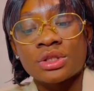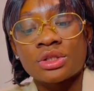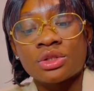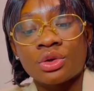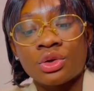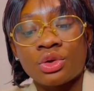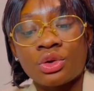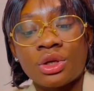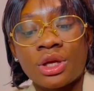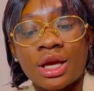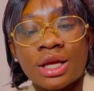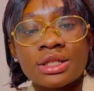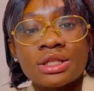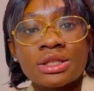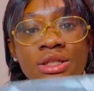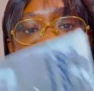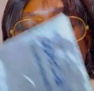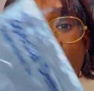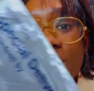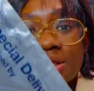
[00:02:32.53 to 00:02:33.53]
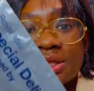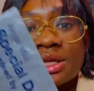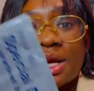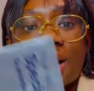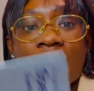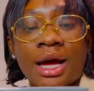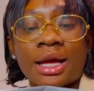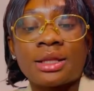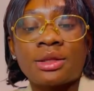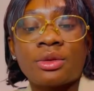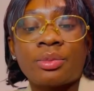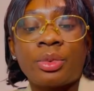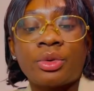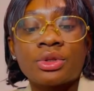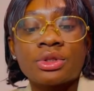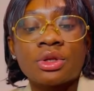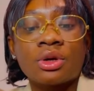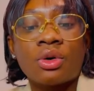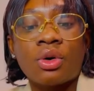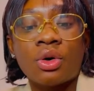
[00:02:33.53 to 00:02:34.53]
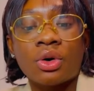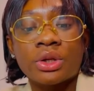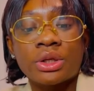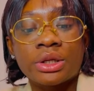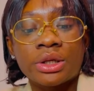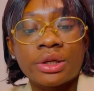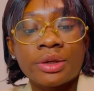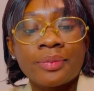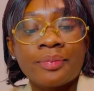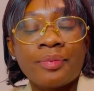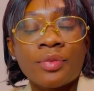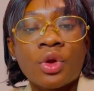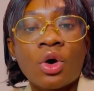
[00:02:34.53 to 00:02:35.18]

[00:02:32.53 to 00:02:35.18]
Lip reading: So you get this and the postal order